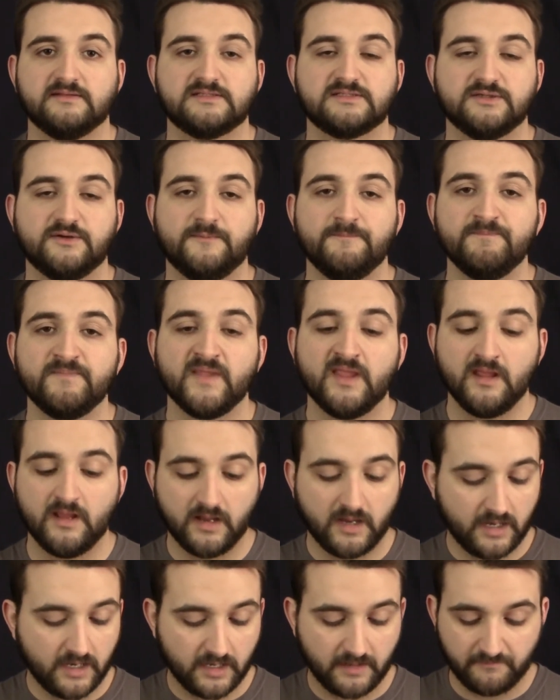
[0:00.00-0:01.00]
So
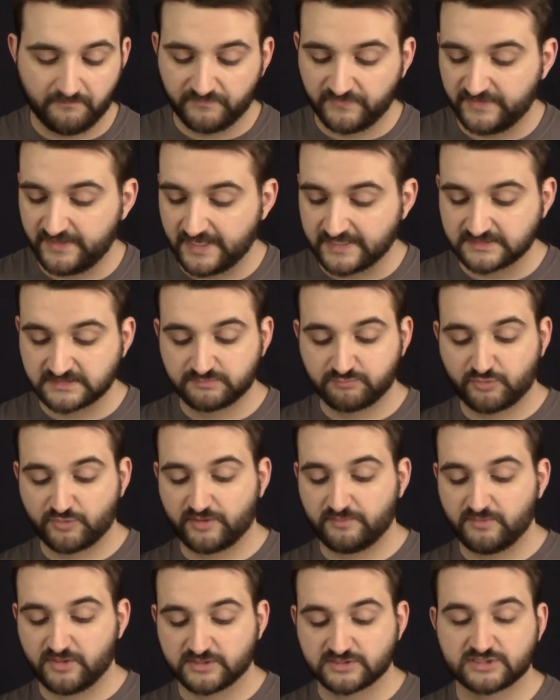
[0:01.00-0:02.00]
that's
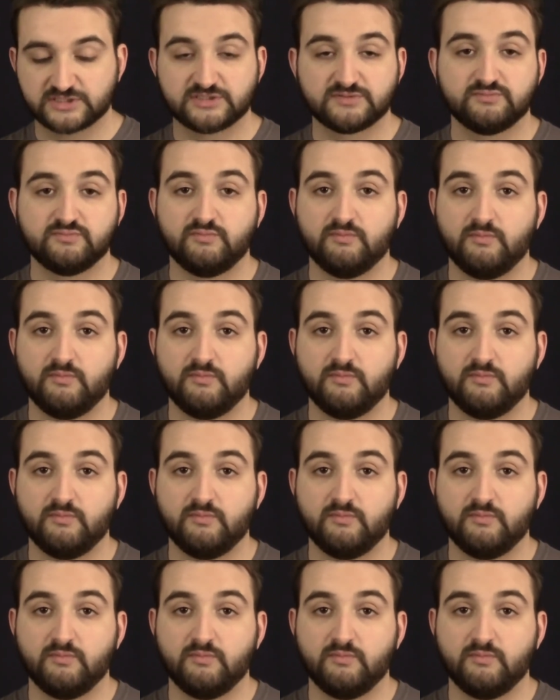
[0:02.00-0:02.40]
pretty much